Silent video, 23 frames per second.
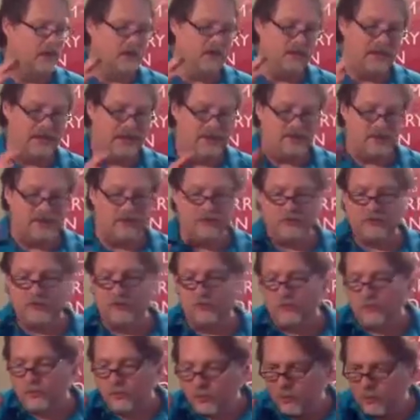you
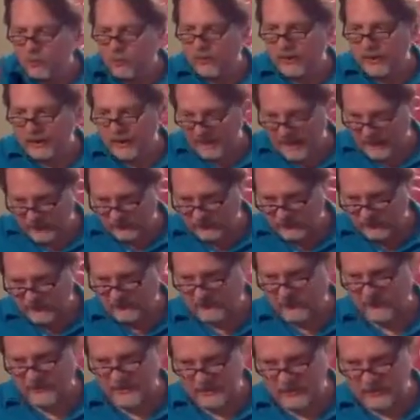do actions
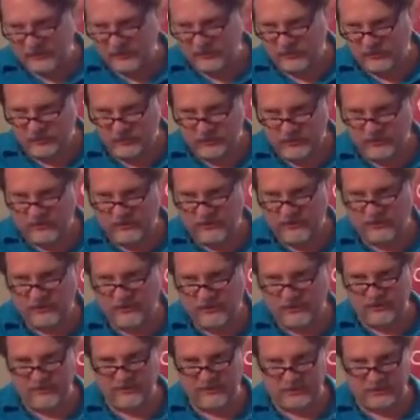for each unit
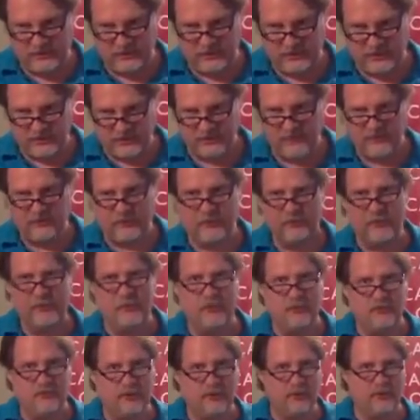individually before you
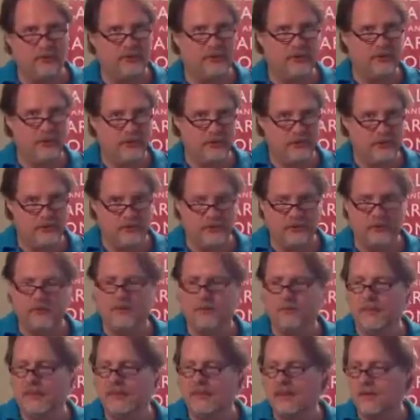move on to the other unit. You
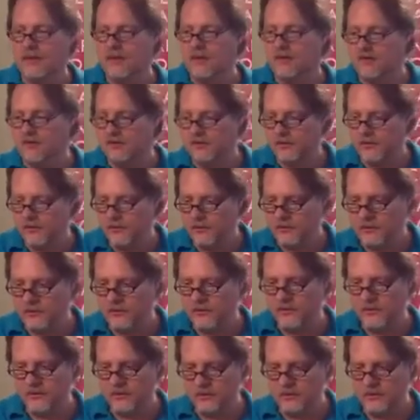may not go from unit
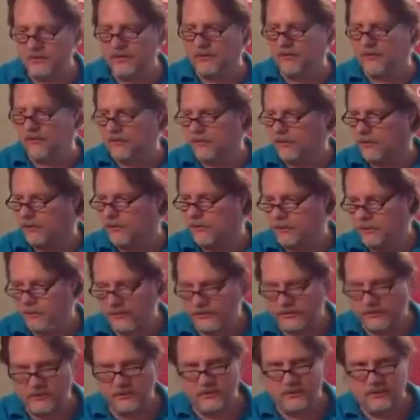to unit. You start with
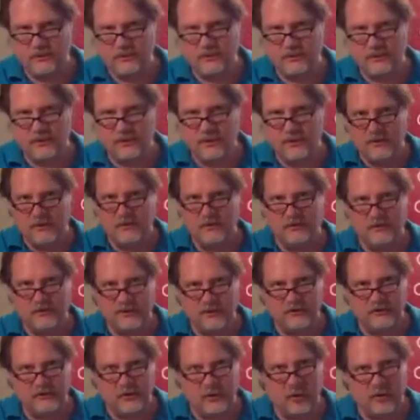one unit, you
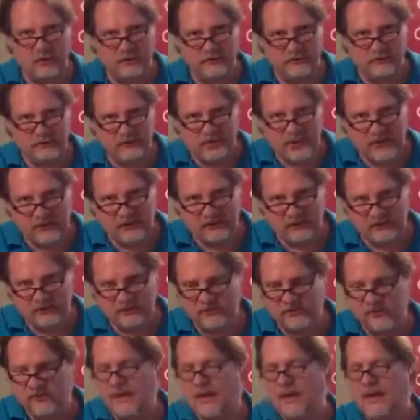finish all of its
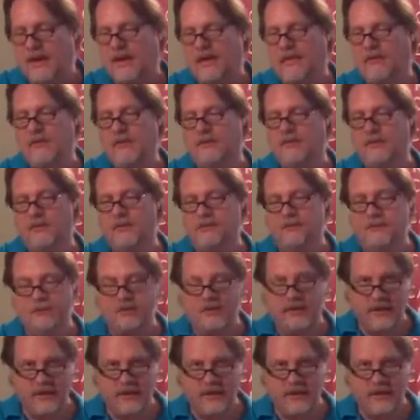actions, and then you move to the